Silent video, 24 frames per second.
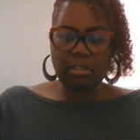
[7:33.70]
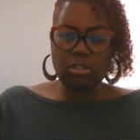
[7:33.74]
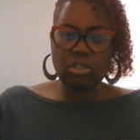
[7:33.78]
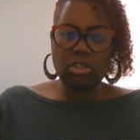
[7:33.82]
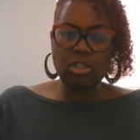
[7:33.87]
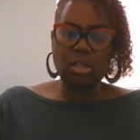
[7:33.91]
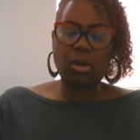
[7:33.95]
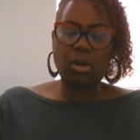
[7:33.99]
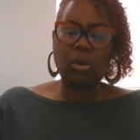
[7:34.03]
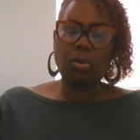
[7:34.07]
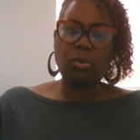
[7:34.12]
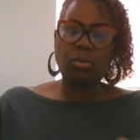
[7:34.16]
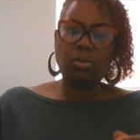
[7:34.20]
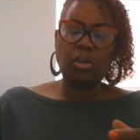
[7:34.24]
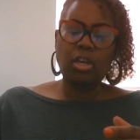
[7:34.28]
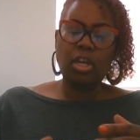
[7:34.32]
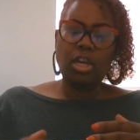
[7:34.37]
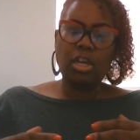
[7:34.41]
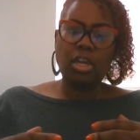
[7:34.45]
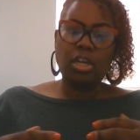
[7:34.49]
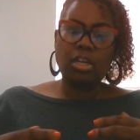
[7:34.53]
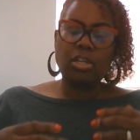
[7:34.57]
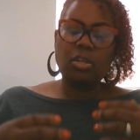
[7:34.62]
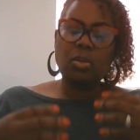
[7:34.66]
So
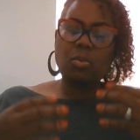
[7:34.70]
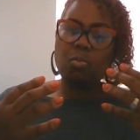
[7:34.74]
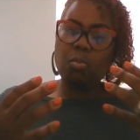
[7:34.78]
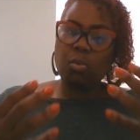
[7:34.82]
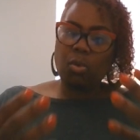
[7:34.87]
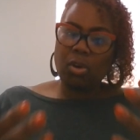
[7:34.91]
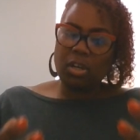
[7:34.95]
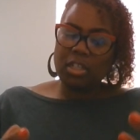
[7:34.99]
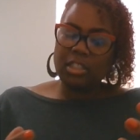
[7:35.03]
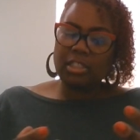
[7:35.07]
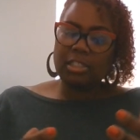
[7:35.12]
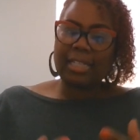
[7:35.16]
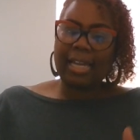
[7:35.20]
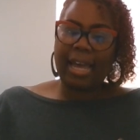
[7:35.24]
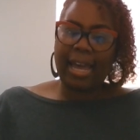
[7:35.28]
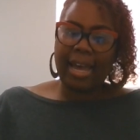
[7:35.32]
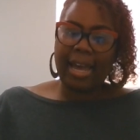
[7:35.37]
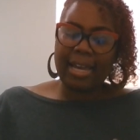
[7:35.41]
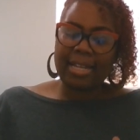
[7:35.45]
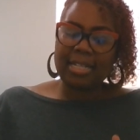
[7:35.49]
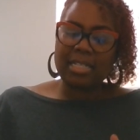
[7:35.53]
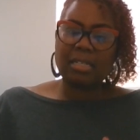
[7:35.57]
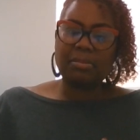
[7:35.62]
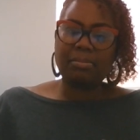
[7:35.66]
you want to
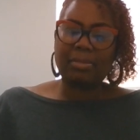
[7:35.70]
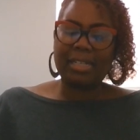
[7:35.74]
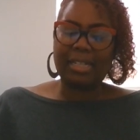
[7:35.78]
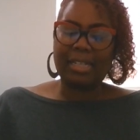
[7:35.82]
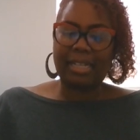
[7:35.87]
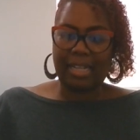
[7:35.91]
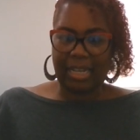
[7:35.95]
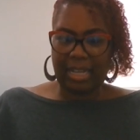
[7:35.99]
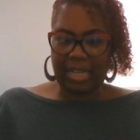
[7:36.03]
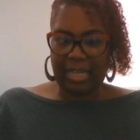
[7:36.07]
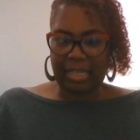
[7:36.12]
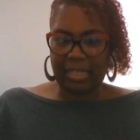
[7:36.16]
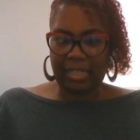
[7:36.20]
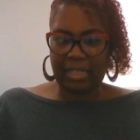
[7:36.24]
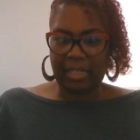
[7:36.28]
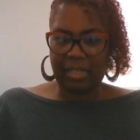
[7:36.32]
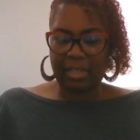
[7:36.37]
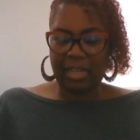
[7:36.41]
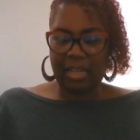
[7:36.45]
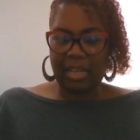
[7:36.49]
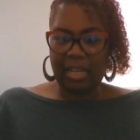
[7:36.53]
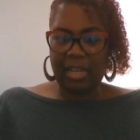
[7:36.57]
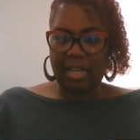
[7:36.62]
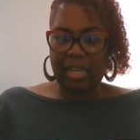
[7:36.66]
ask the mechanic,
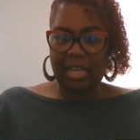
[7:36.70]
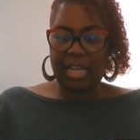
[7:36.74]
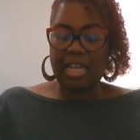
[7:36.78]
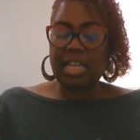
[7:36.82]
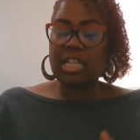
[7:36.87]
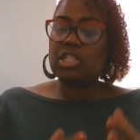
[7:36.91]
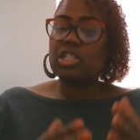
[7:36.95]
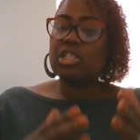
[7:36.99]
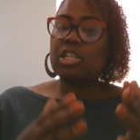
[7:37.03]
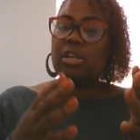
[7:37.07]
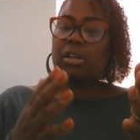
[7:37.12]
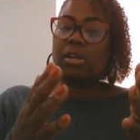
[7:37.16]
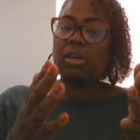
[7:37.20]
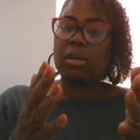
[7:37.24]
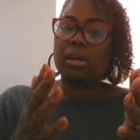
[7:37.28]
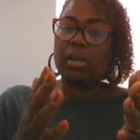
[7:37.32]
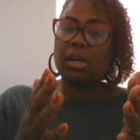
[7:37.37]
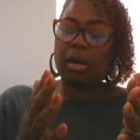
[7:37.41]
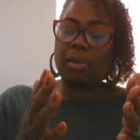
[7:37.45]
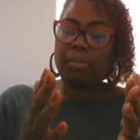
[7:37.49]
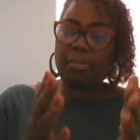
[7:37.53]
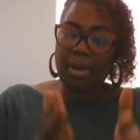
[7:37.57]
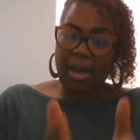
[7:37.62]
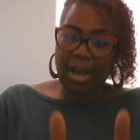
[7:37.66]
is there
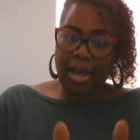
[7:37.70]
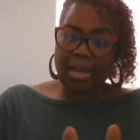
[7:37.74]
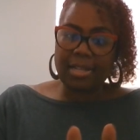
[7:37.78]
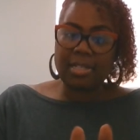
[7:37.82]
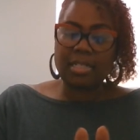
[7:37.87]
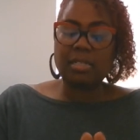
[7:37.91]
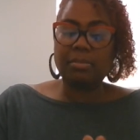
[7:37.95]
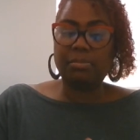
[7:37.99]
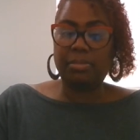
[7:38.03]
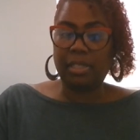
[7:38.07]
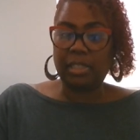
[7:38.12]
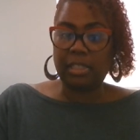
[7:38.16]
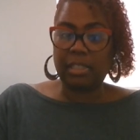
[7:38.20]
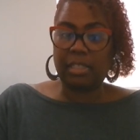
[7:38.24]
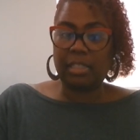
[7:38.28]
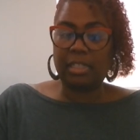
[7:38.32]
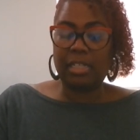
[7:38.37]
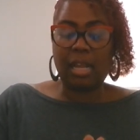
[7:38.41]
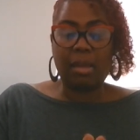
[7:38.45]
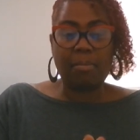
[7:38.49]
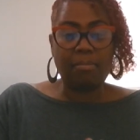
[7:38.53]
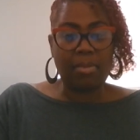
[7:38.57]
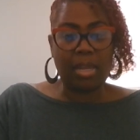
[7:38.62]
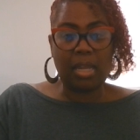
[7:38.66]
a possibility
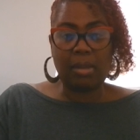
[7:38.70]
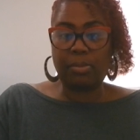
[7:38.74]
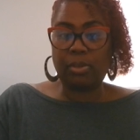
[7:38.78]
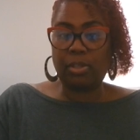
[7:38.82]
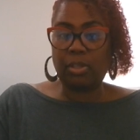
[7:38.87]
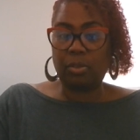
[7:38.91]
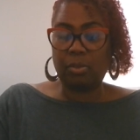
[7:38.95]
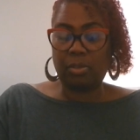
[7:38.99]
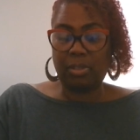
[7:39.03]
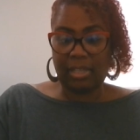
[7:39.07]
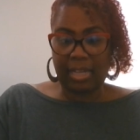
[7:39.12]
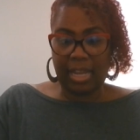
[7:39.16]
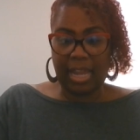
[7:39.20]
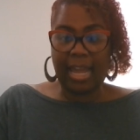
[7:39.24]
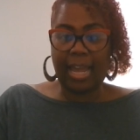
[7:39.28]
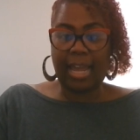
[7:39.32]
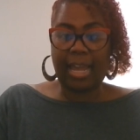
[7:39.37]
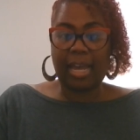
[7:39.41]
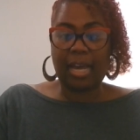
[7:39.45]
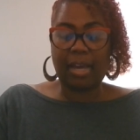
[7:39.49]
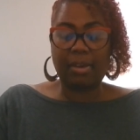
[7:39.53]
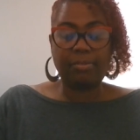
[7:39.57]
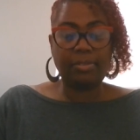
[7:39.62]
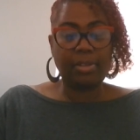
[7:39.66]
that maybe you can
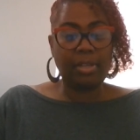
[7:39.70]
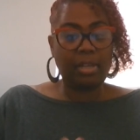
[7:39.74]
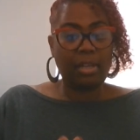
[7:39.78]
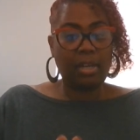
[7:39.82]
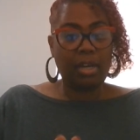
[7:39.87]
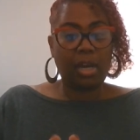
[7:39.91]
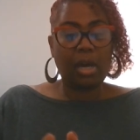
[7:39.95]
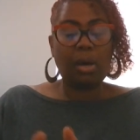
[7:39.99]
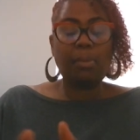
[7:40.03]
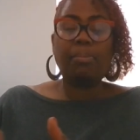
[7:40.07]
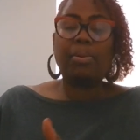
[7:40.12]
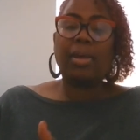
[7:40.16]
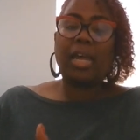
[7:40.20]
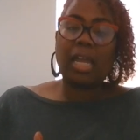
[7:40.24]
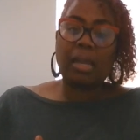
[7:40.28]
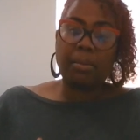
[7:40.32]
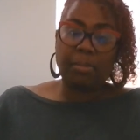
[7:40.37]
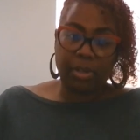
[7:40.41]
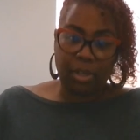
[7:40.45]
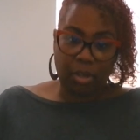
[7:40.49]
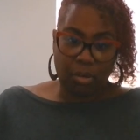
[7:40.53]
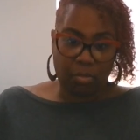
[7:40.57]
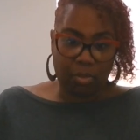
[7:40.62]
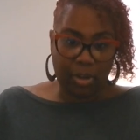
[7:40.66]
have a
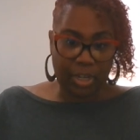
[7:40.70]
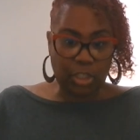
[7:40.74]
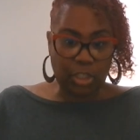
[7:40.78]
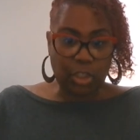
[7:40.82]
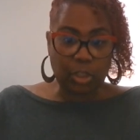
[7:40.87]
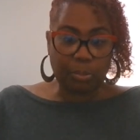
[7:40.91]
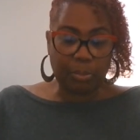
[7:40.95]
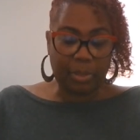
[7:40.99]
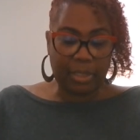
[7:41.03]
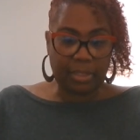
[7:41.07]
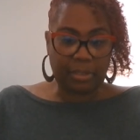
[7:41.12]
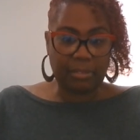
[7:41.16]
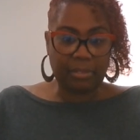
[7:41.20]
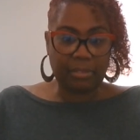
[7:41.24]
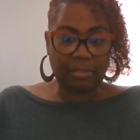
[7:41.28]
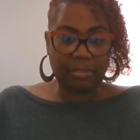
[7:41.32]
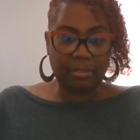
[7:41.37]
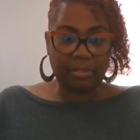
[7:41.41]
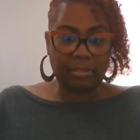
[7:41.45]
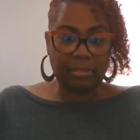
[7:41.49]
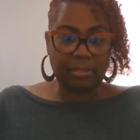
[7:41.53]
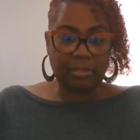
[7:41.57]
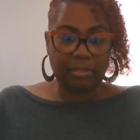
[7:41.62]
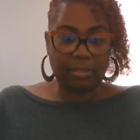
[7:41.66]
payment arrangement?
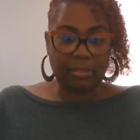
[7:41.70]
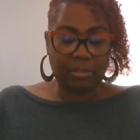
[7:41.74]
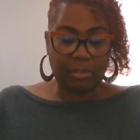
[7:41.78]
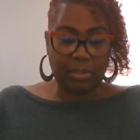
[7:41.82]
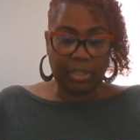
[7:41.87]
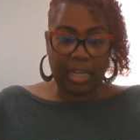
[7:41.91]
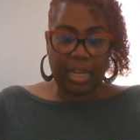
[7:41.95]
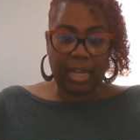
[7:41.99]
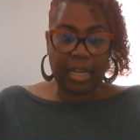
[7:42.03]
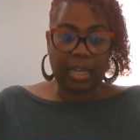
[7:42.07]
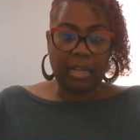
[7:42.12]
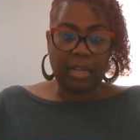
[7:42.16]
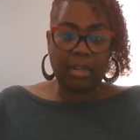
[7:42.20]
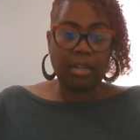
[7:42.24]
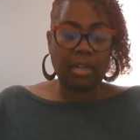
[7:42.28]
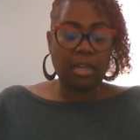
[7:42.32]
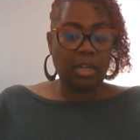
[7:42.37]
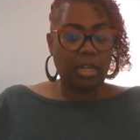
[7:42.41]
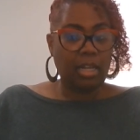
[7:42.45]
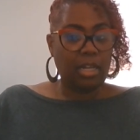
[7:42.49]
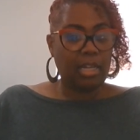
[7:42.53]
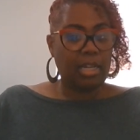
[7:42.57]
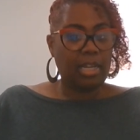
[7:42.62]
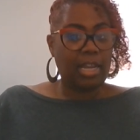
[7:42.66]
Okay.
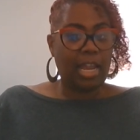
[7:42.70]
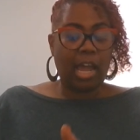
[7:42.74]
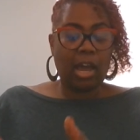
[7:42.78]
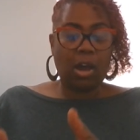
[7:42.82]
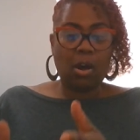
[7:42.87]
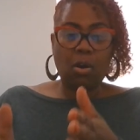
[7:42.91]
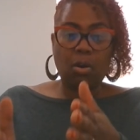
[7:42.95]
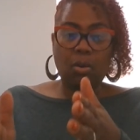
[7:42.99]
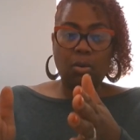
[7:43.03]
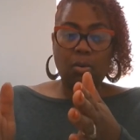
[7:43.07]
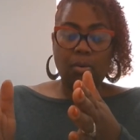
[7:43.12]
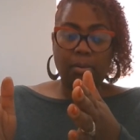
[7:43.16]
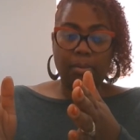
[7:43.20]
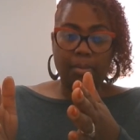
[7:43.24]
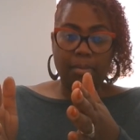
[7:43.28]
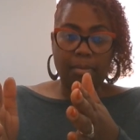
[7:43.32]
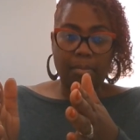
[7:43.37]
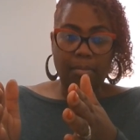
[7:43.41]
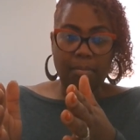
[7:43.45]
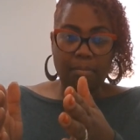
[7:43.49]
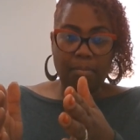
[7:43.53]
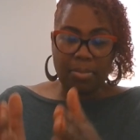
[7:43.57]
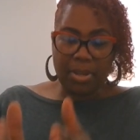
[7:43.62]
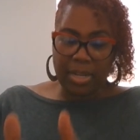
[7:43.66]
Now,
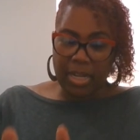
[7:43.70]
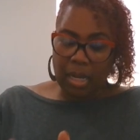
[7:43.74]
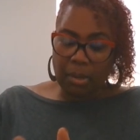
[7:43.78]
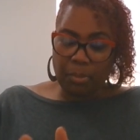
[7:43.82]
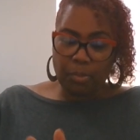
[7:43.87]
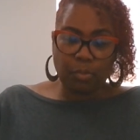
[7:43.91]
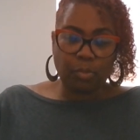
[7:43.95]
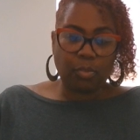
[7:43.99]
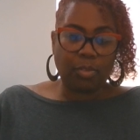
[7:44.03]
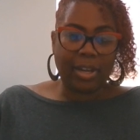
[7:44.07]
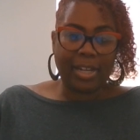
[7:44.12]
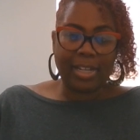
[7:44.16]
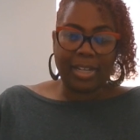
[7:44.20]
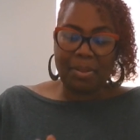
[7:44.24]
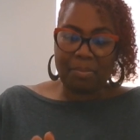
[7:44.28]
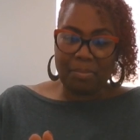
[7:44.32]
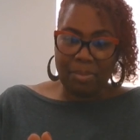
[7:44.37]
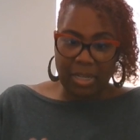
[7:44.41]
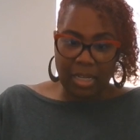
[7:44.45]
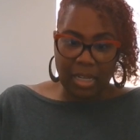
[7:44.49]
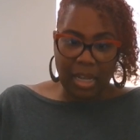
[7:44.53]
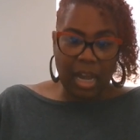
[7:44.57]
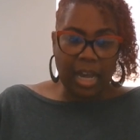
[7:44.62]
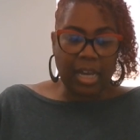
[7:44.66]
be upfront and
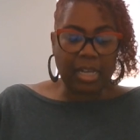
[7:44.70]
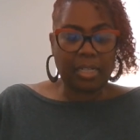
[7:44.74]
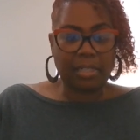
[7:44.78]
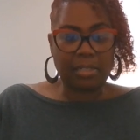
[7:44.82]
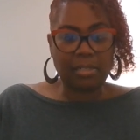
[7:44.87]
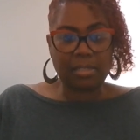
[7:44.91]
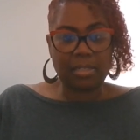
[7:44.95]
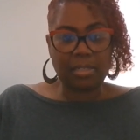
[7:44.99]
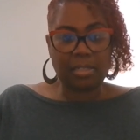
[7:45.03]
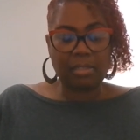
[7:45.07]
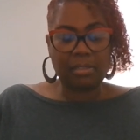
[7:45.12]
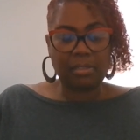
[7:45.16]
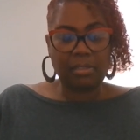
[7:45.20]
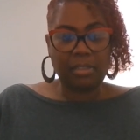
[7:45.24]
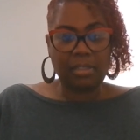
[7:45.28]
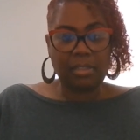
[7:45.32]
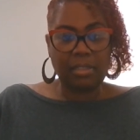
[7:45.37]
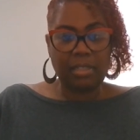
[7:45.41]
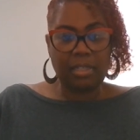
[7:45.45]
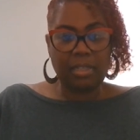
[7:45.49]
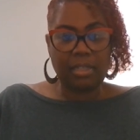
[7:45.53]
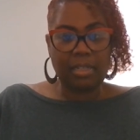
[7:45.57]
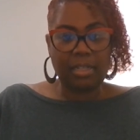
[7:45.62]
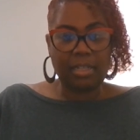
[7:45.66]
be honest,
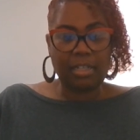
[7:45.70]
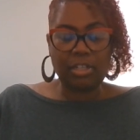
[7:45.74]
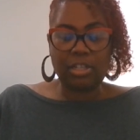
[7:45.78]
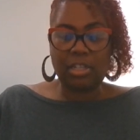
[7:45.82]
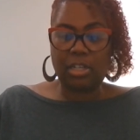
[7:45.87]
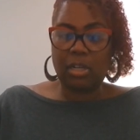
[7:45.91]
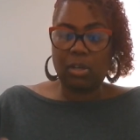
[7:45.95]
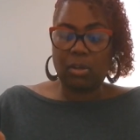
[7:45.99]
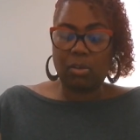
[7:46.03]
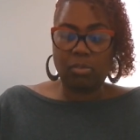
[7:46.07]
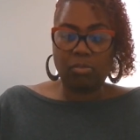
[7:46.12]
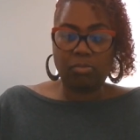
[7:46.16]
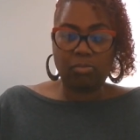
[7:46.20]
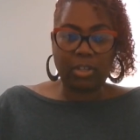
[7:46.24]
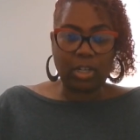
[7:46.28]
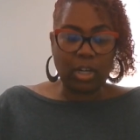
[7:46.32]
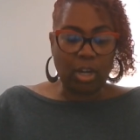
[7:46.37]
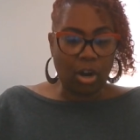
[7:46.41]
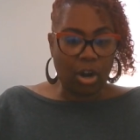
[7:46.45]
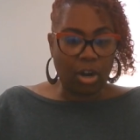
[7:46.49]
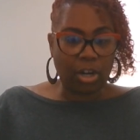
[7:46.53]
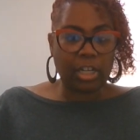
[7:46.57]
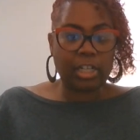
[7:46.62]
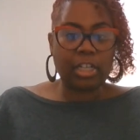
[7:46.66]

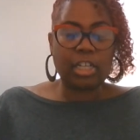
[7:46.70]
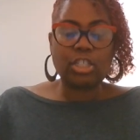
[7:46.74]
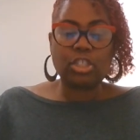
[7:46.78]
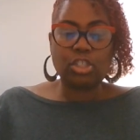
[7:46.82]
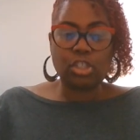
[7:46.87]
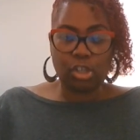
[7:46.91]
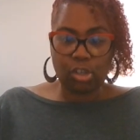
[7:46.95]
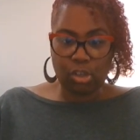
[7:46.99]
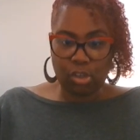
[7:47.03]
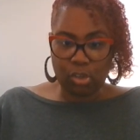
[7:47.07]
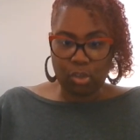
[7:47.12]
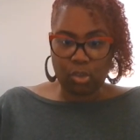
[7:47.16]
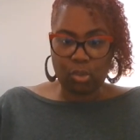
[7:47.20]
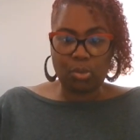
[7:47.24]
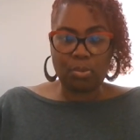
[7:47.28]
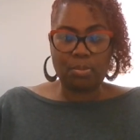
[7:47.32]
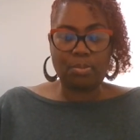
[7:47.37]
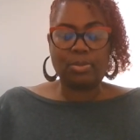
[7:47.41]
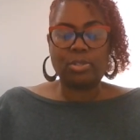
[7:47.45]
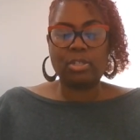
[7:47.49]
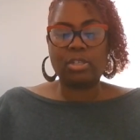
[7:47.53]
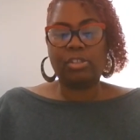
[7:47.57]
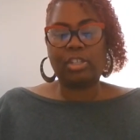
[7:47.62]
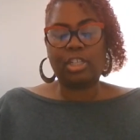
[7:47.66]
regarding the
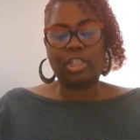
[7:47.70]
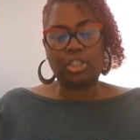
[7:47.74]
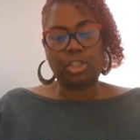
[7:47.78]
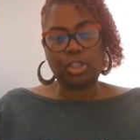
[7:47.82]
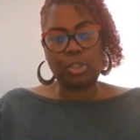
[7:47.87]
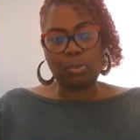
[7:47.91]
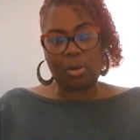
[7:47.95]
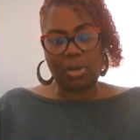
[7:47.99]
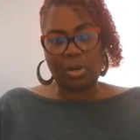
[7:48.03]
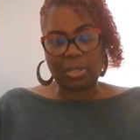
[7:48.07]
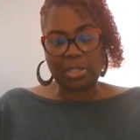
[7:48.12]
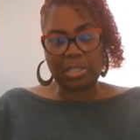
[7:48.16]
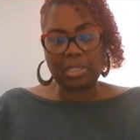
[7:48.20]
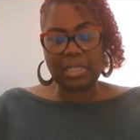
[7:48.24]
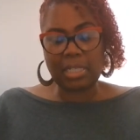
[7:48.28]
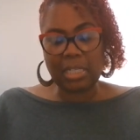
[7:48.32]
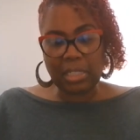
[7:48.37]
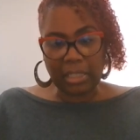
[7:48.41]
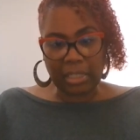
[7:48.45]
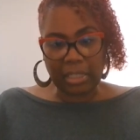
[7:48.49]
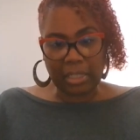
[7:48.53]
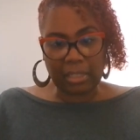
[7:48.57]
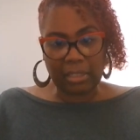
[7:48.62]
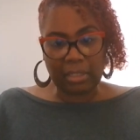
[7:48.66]
terms that you are
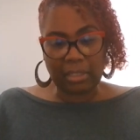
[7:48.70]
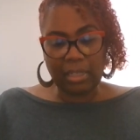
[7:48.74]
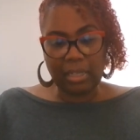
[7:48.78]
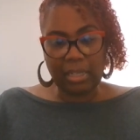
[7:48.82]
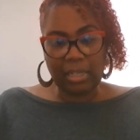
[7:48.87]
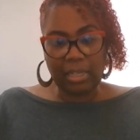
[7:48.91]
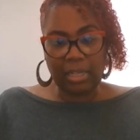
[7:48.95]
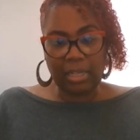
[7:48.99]
seeking.